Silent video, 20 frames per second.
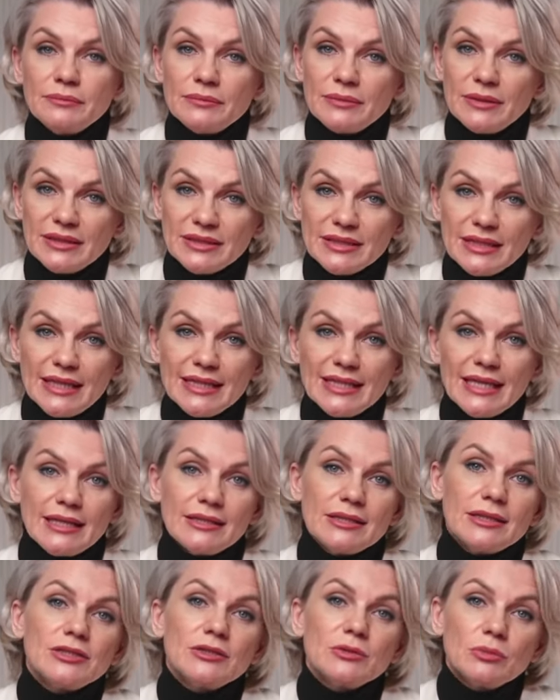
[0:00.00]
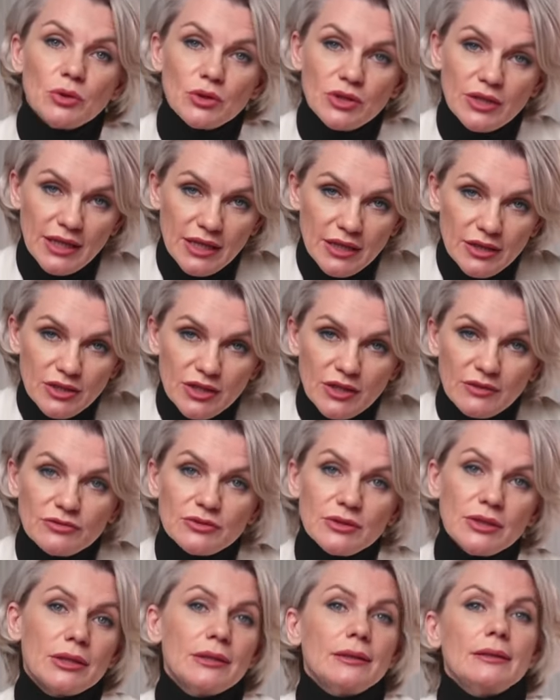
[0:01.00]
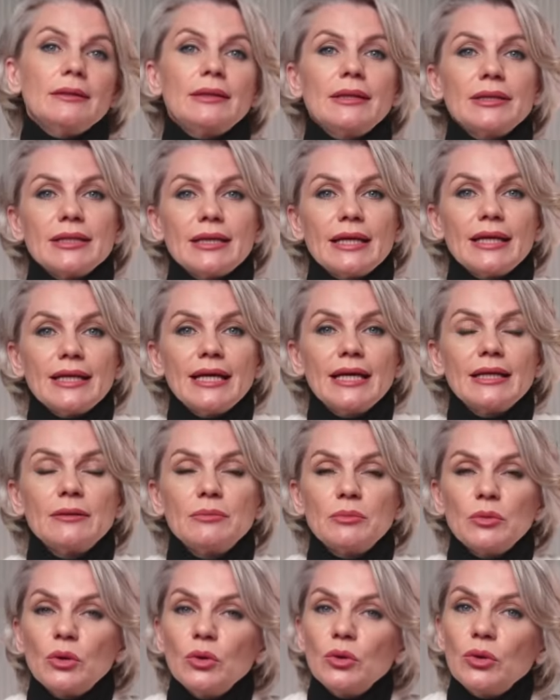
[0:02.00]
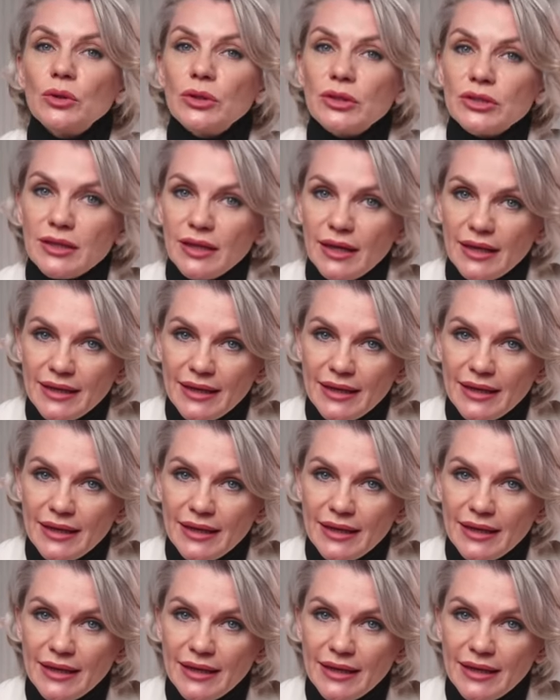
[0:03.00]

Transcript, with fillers: The skin has a small hair covering, the skin has pores,